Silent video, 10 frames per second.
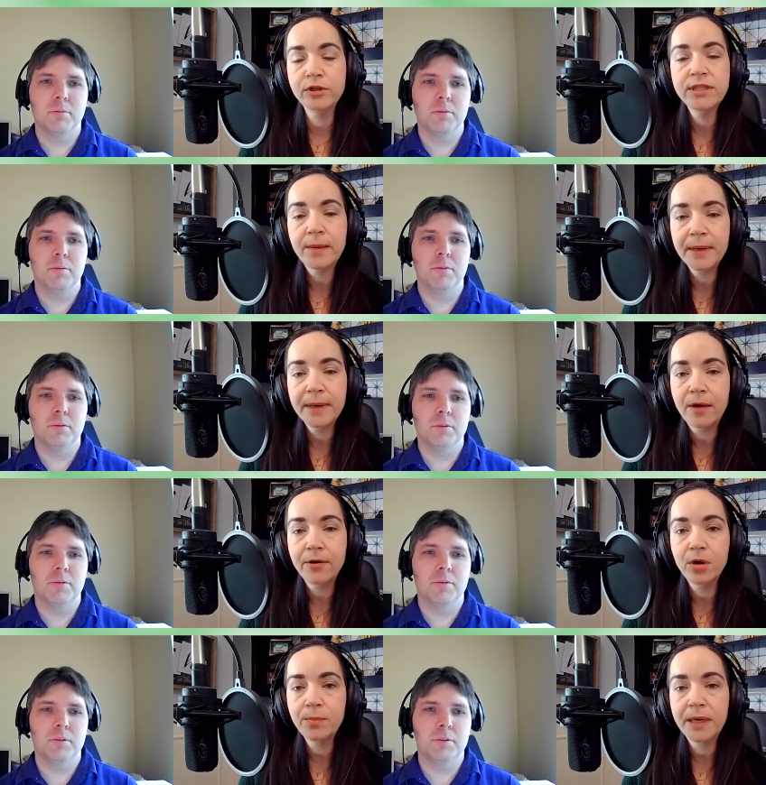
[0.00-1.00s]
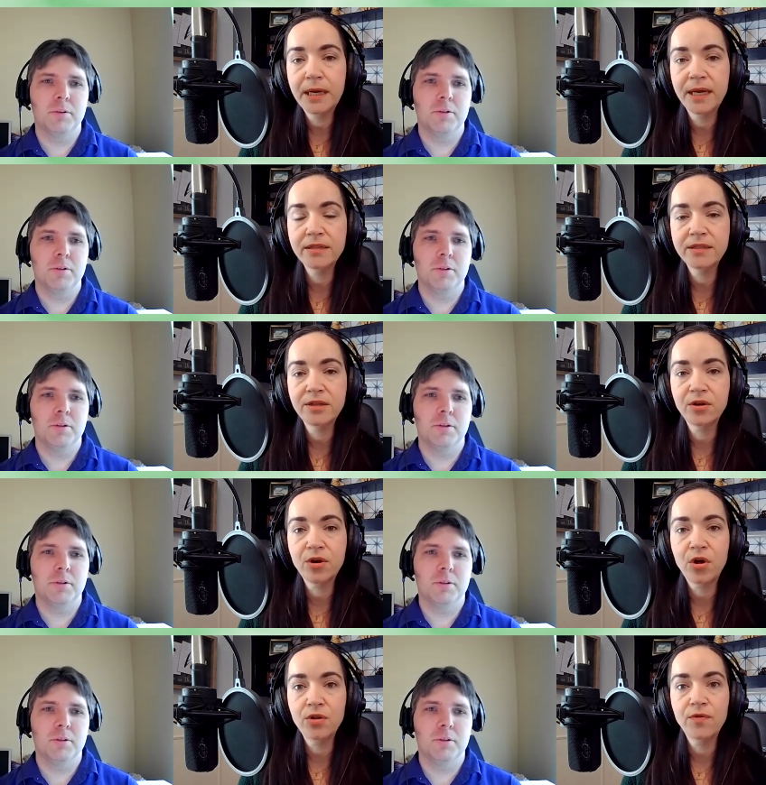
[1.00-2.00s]
Speaker 1: for stepping out in obedience to the
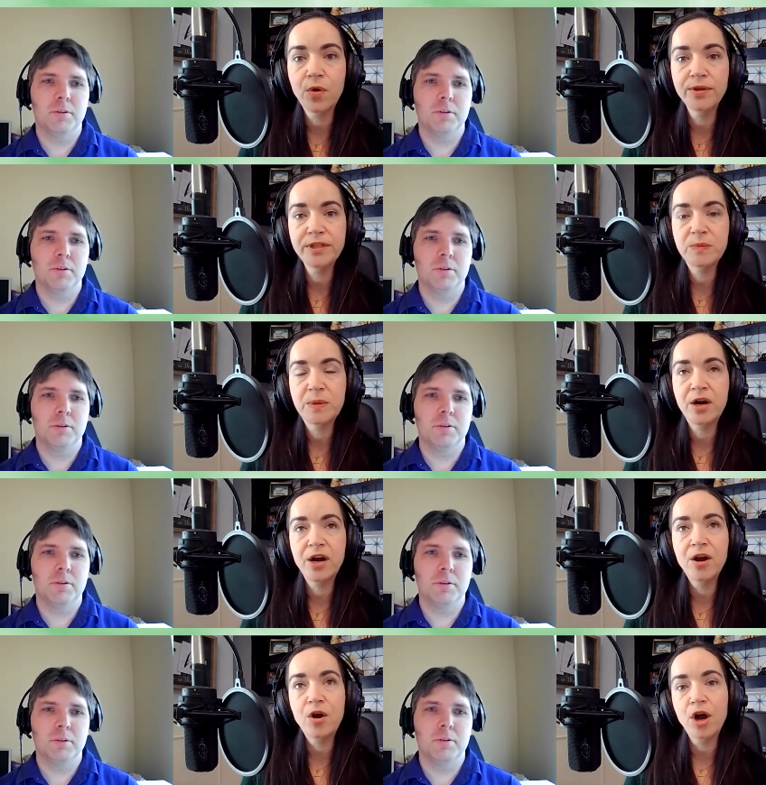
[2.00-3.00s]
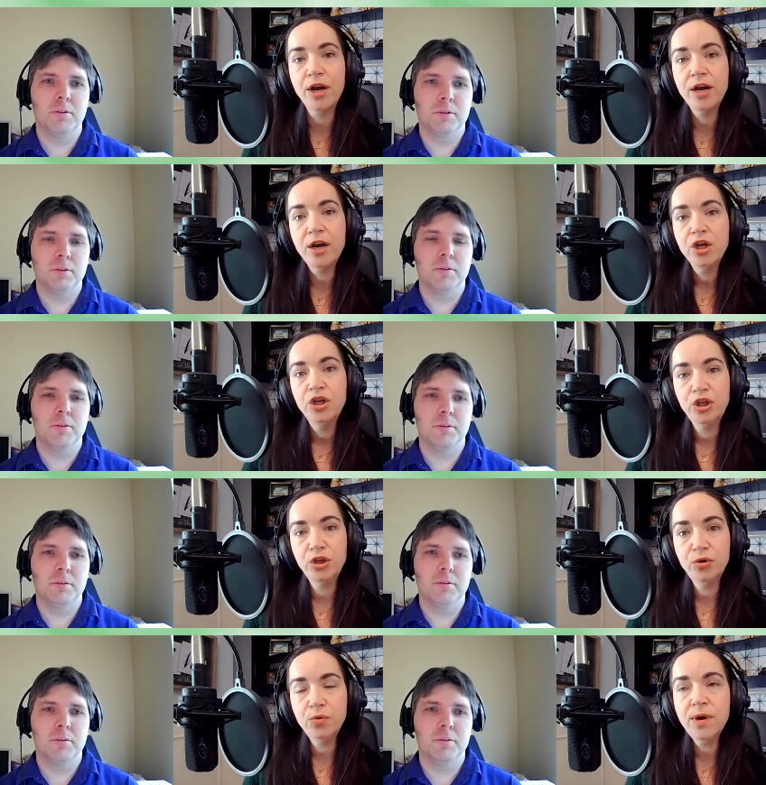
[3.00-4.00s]
call of the Holy Spirit on
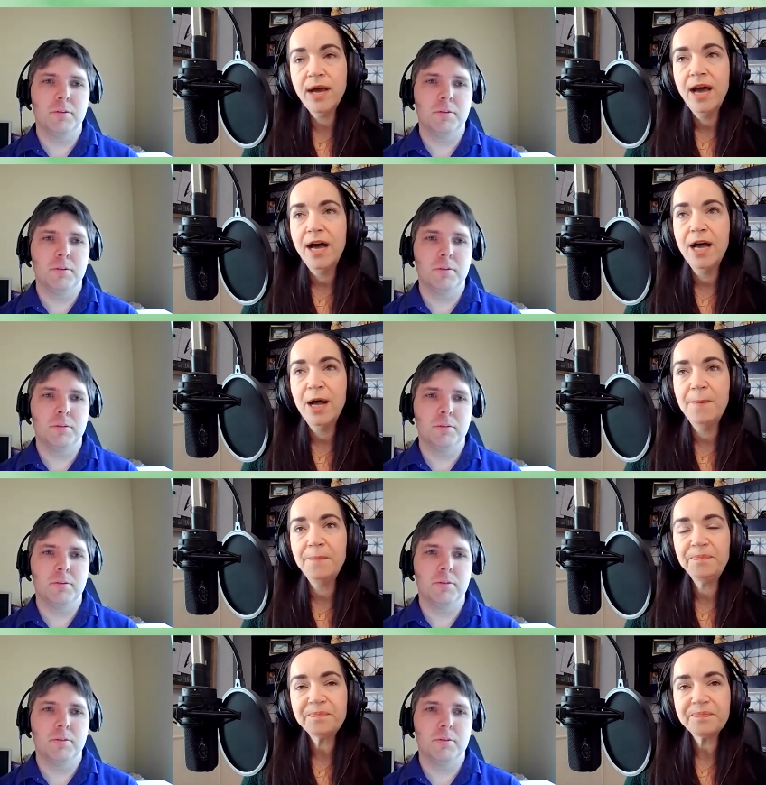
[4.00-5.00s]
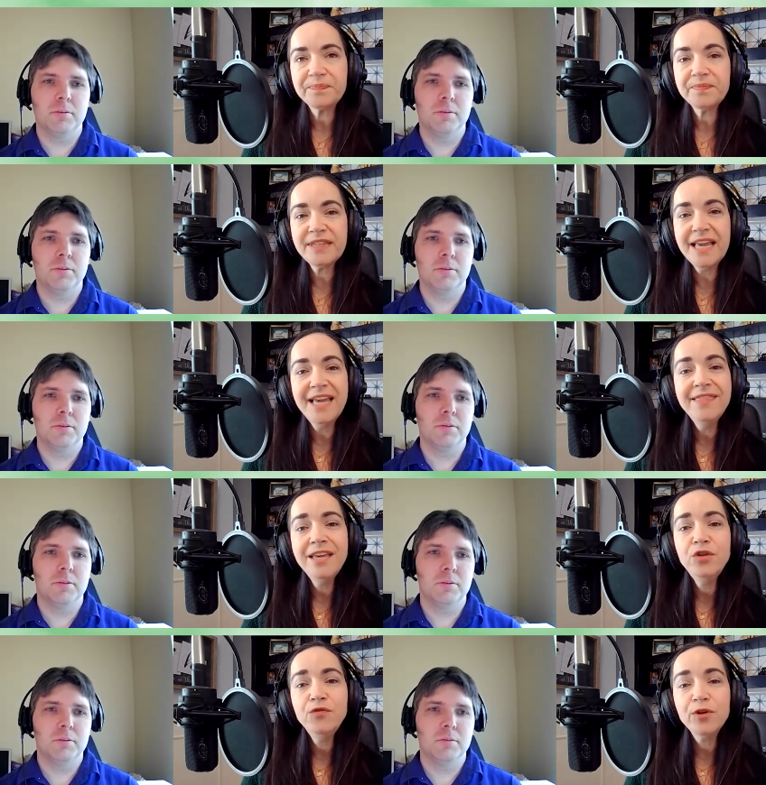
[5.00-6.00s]
you. And
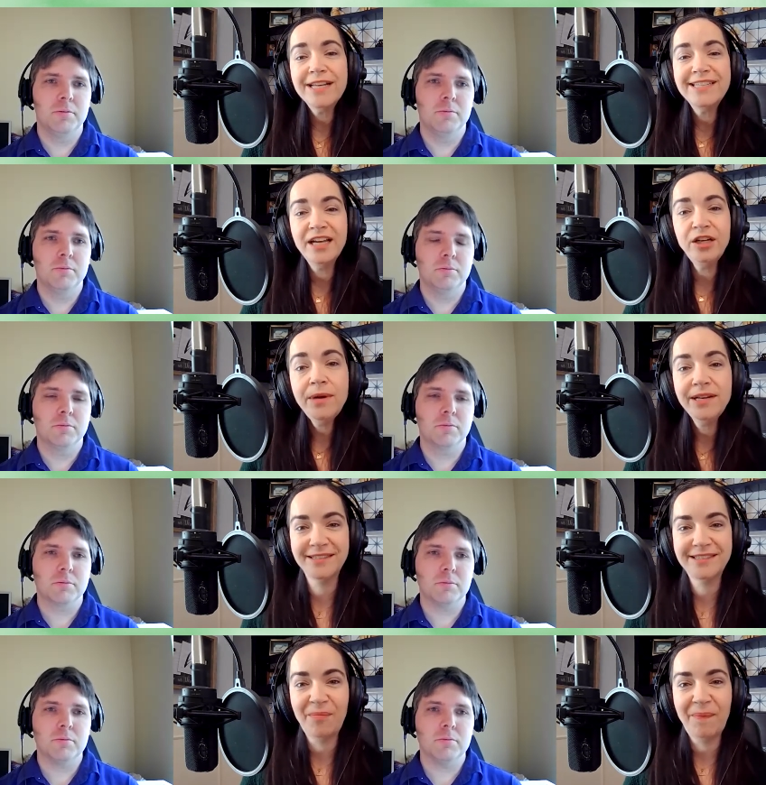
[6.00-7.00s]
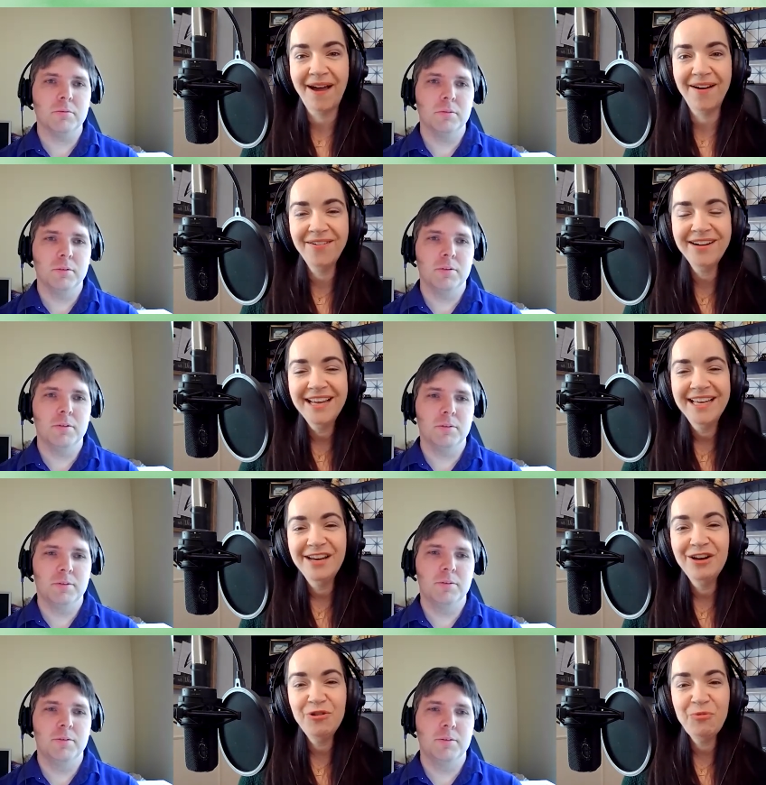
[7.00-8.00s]
thank you for continuing to step out
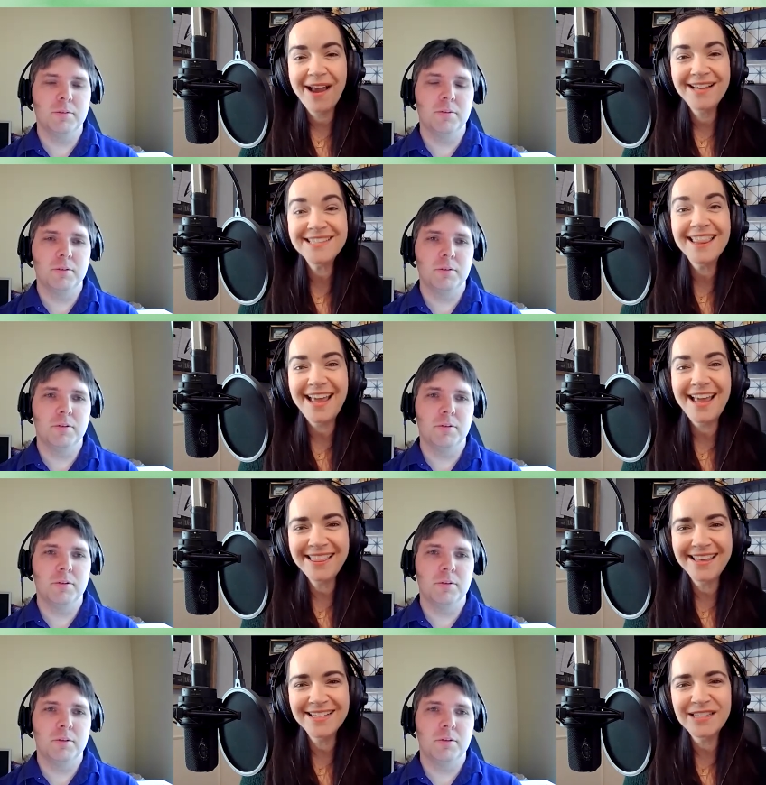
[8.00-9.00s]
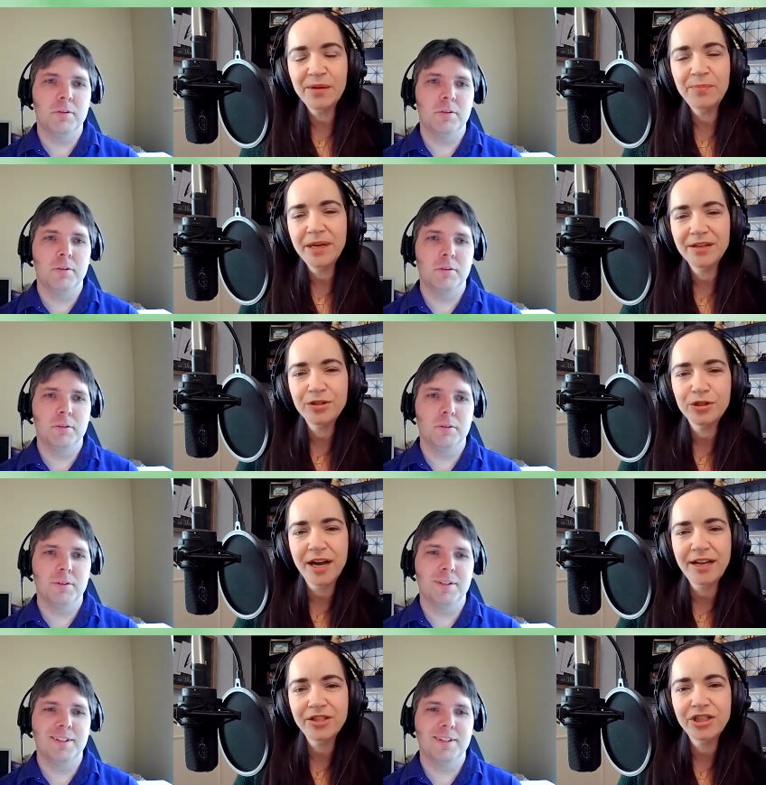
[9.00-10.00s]
in new ways like this and being
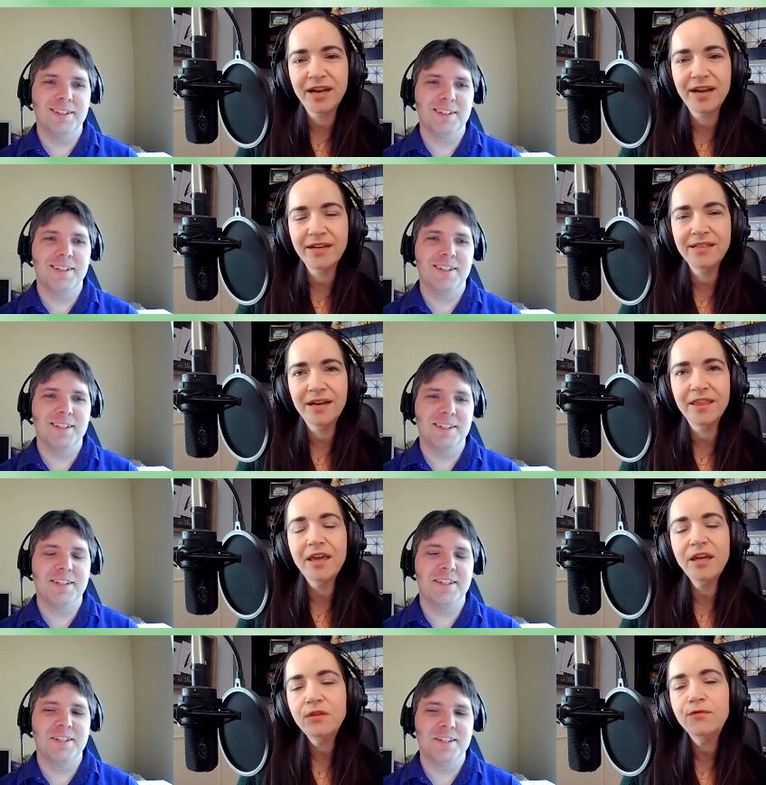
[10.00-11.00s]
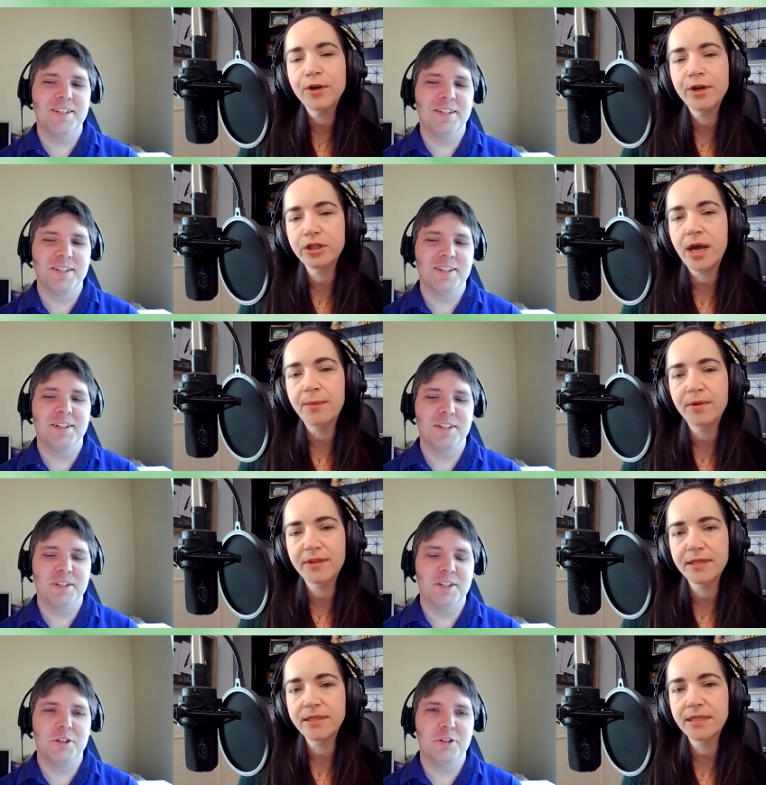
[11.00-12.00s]
stretched. And thank you for your time with
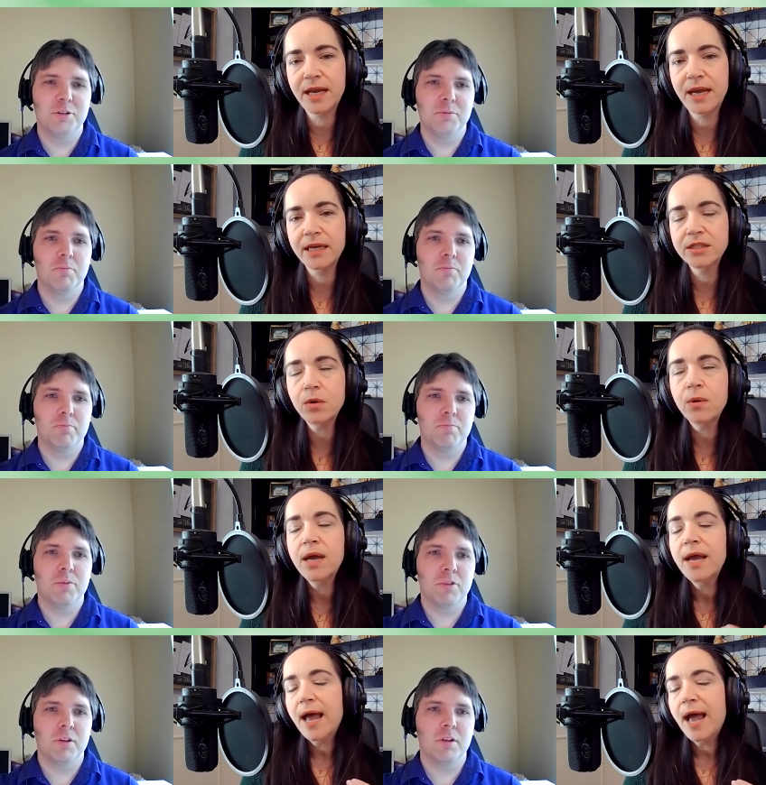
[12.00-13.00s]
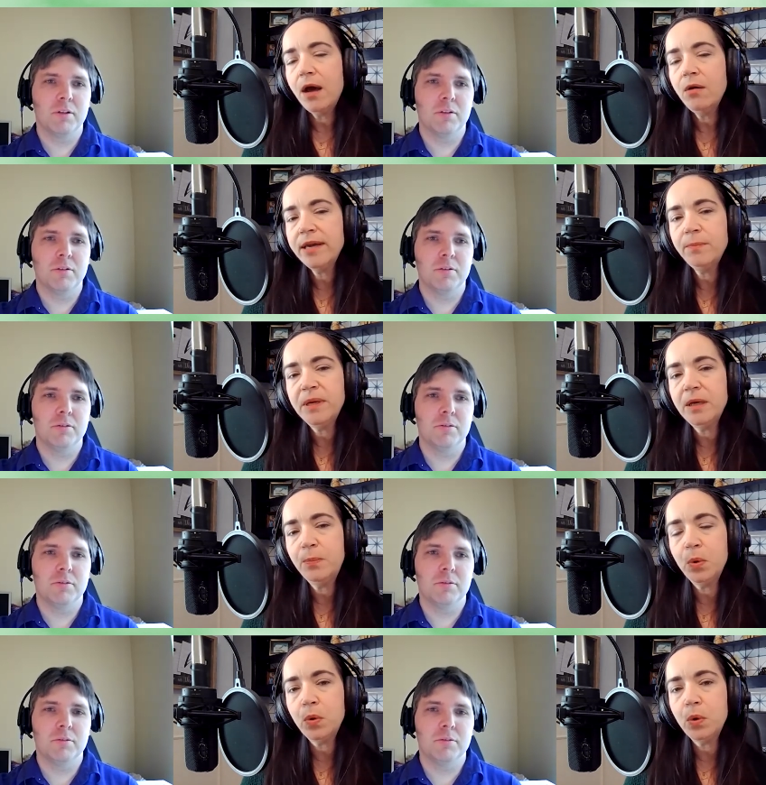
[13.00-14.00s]
us today. So how can
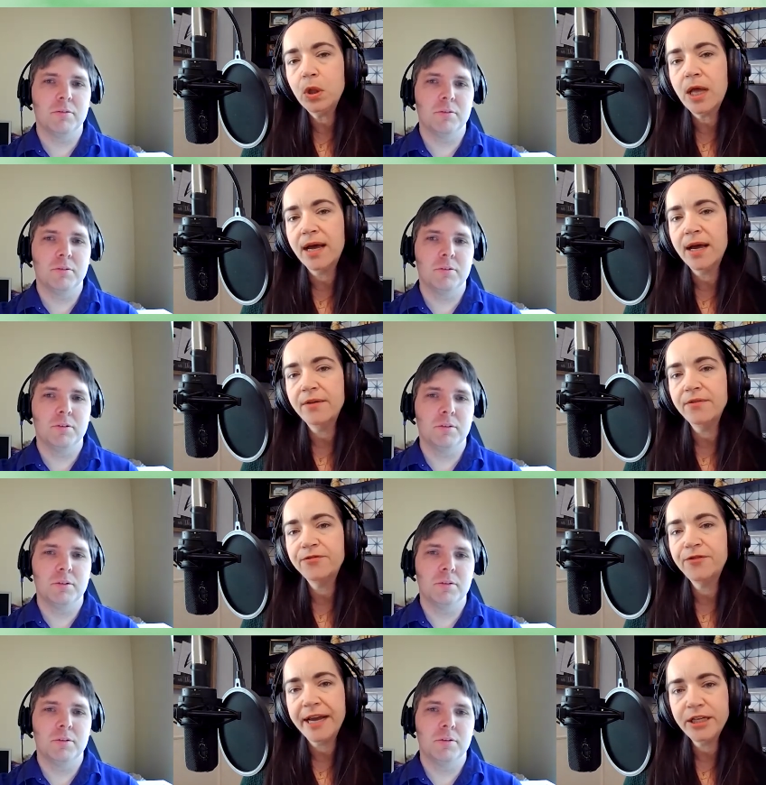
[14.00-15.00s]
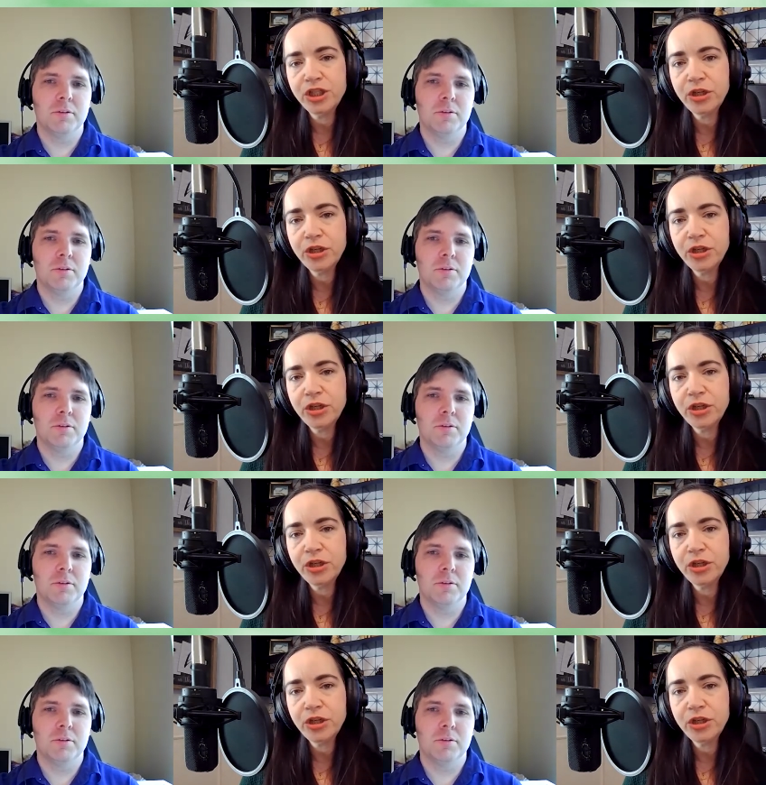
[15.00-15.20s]
people find